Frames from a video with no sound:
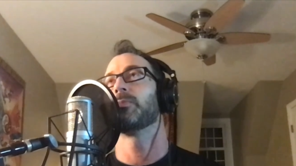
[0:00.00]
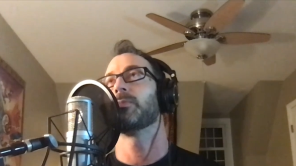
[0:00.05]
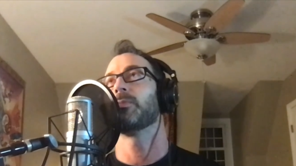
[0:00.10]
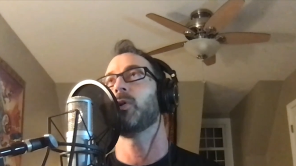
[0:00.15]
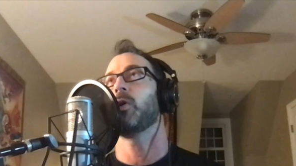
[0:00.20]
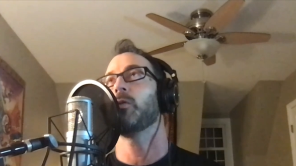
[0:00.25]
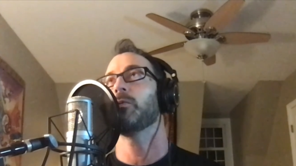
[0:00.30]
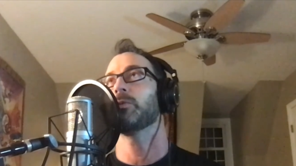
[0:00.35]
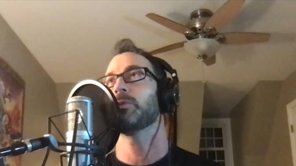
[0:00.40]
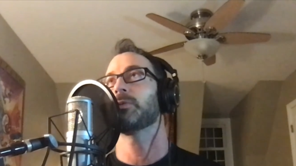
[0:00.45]

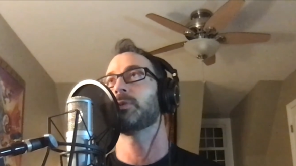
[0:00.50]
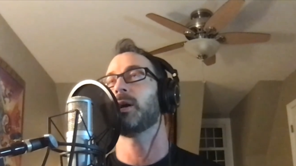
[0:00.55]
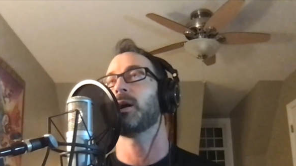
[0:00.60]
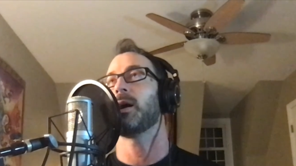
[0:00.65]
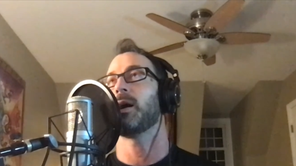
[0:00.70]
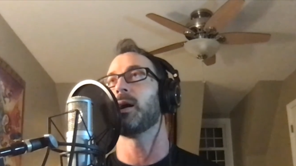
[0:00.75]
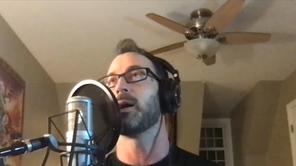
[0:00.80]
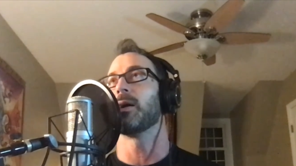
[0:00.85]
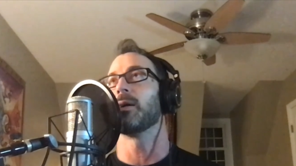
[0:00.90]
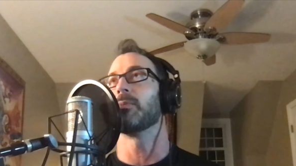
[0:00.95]
over
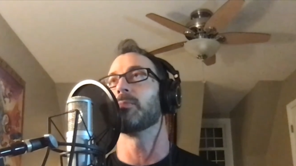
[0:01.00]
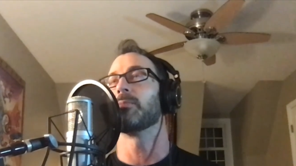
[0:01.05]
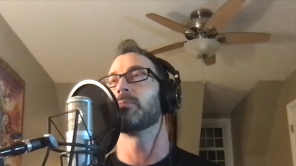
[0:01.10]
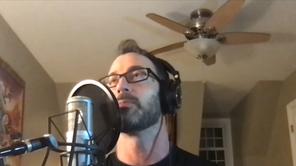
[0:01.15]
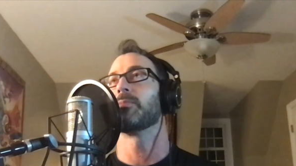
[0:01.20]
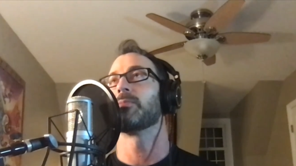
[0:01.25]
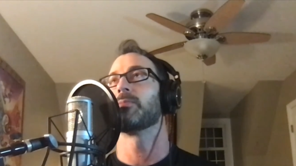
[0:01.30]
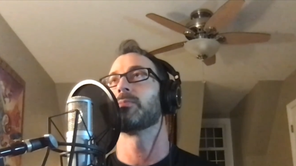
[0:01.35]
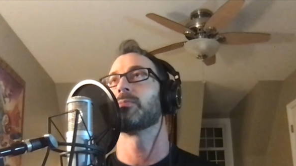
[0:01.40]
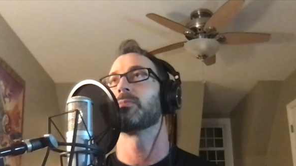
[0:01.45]
time,
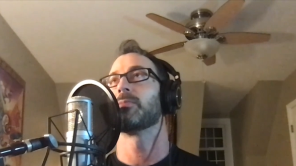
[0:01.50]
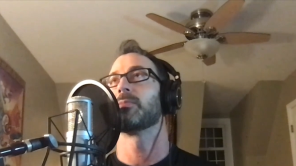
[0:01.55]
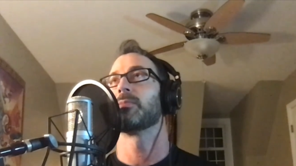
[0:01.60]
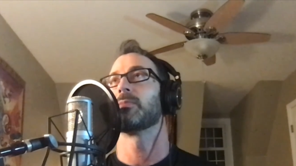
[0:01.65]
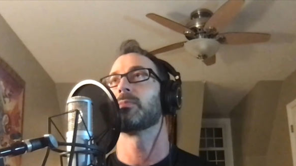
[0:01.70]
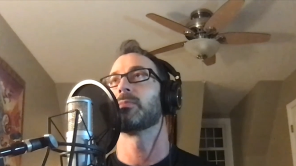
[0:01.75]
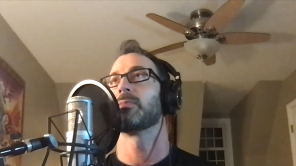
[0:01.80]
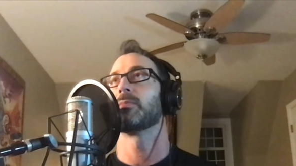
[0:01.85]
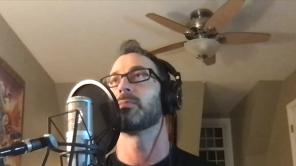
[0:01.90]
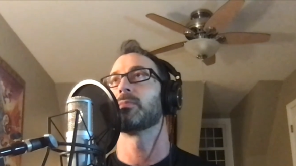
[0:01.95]

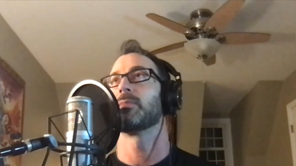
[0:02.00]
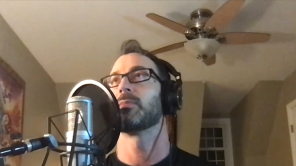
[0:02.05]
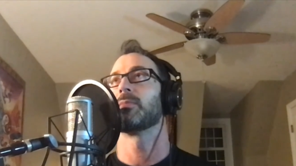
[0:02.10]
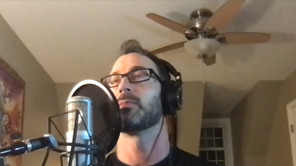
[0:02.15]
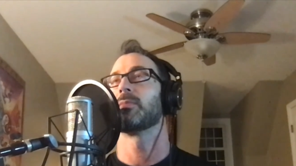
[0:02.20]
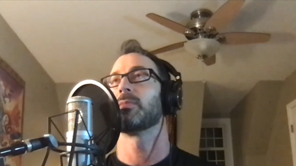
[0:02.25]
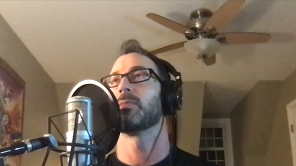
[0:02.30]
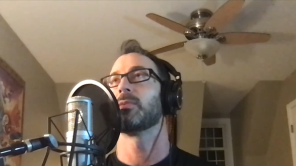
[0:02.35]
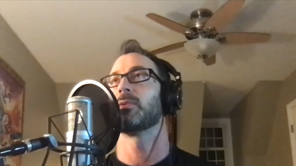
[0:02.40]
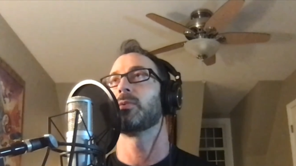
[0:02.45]

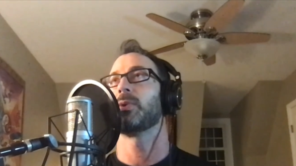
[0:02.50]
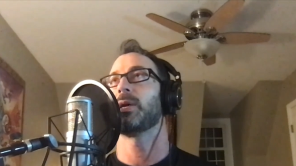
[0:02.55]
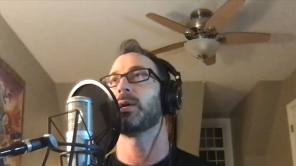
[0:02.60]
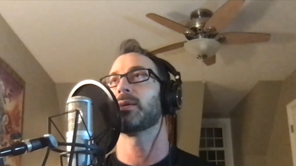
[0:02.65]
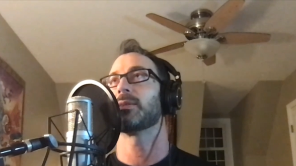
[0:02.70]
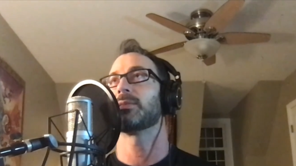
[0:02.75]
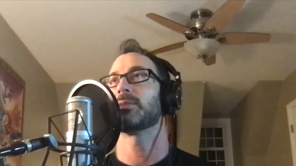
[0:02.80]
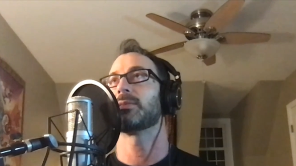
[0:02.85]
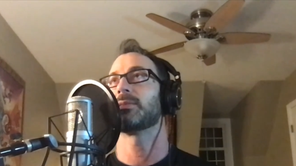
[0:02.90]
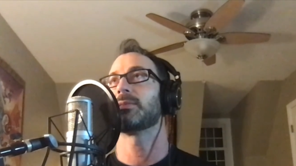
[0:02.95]
we
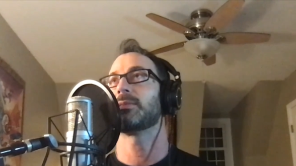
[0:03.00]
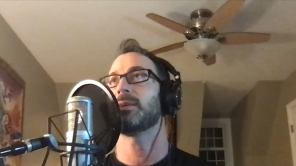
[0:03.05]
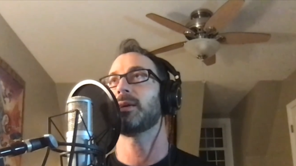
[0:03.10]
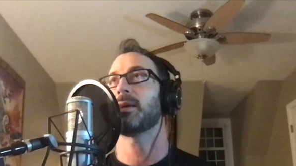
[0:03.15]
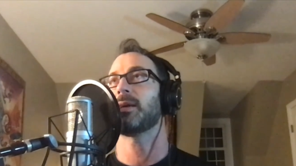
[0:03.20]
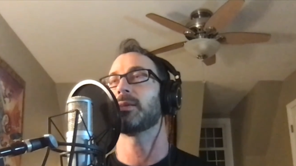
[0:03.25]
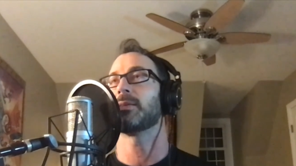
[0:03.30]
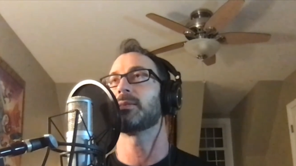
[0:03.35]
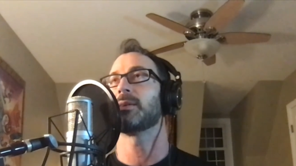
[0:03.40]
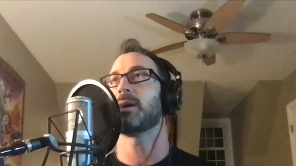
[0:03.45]
get
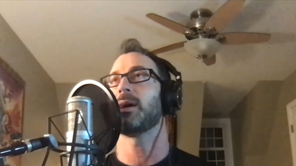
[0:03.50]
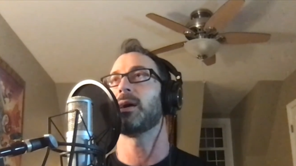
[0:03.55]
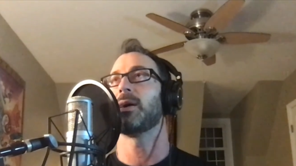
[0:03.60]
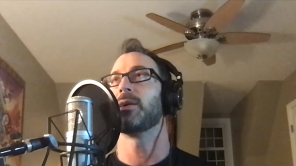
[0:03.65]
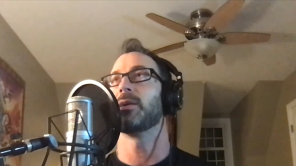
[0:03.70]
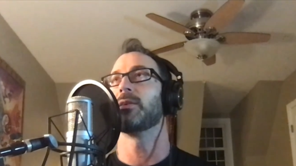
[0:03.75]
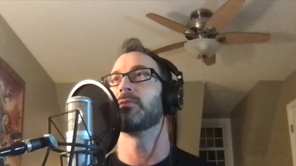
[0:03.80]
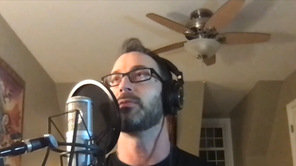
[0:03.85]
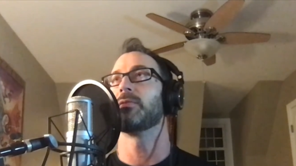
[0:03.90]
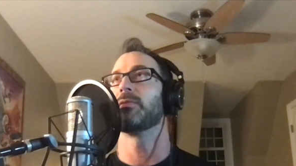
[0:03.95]
sick and
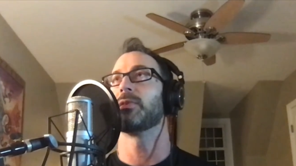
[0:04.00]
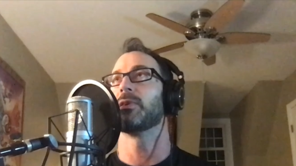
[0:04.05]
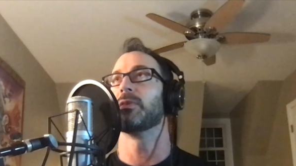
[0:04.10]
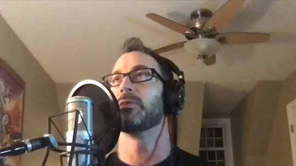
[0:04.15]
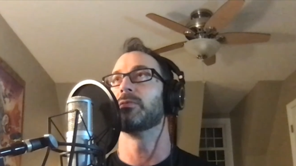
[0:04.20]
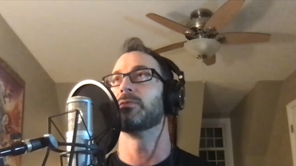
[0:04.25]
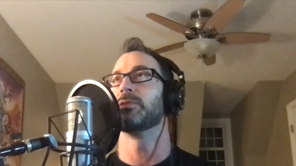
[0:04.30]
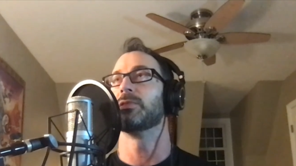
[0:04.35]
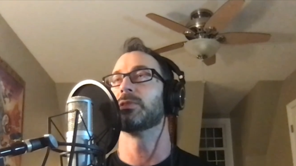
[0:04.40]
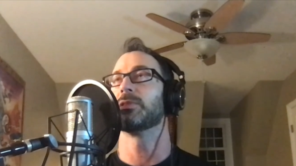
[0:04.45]
tired
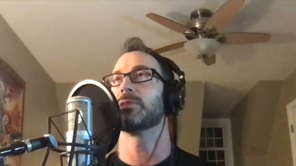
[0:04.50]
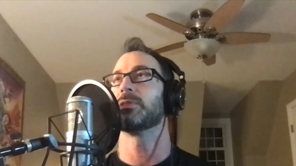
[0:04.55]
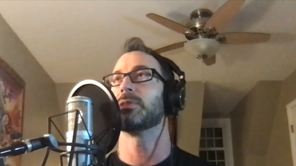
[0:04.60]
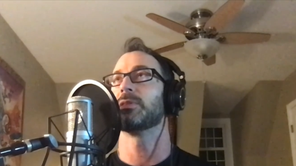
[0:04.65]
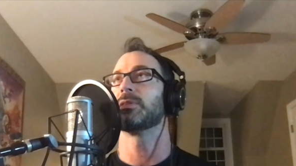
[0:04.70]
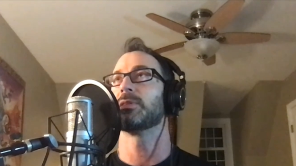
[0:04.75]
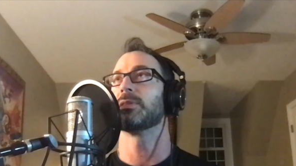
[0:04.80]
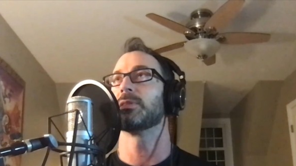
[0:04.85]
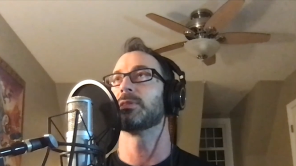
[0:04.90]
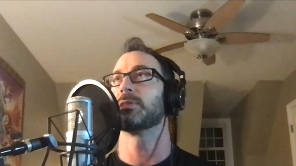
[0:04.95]
of just
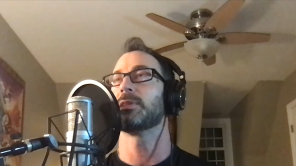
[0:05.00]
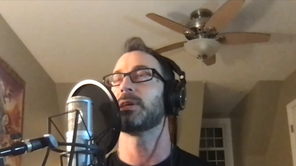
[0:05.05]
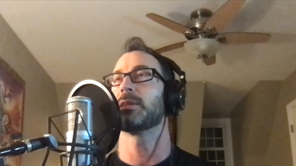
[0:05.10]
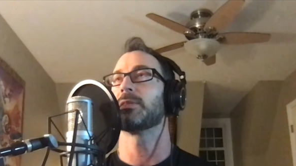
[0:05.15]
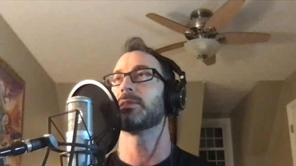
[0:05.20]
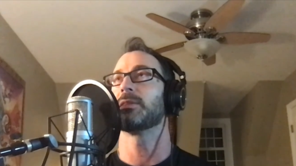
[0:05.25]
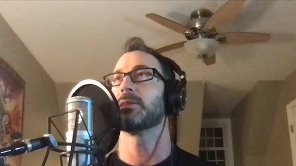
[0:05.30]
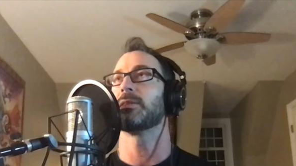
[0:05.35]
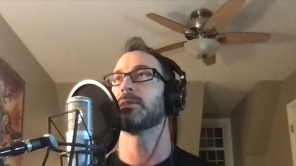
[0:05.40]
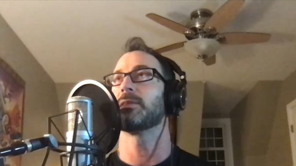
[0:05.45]
this
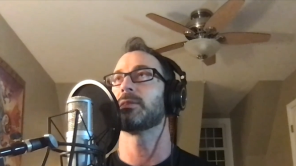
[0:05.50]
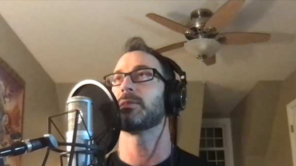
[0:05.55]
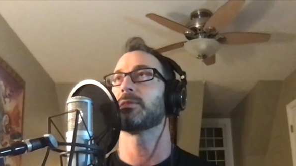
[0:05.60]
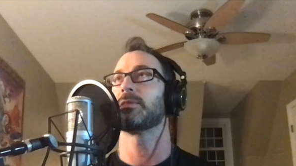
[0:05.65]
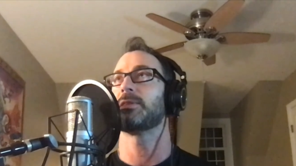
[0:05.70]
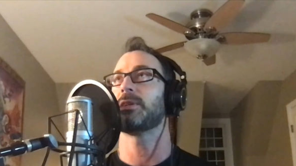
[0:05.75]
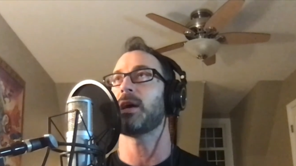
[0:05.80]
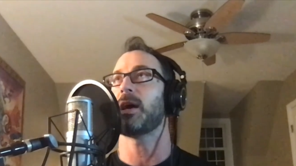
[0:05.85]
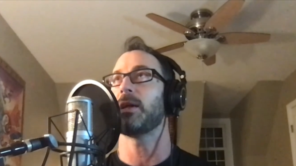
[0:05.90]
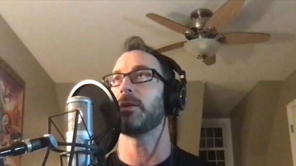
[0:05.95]
incessant
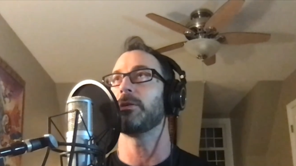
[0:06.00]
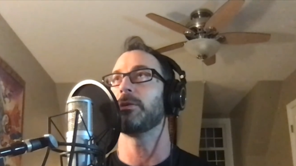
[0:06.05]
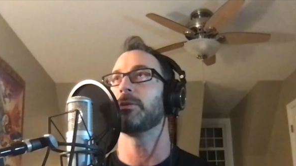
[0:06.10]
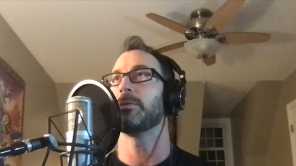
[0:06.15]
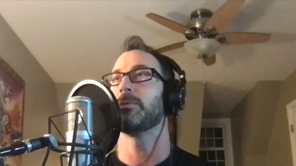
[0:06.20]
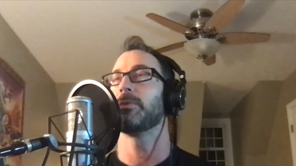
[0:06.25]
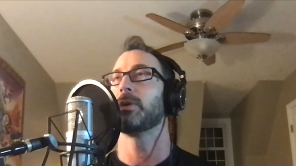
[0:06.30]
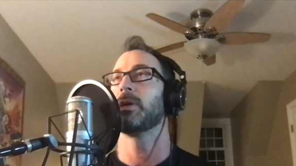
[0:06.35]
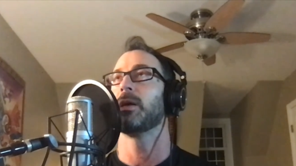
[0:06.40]
chatter.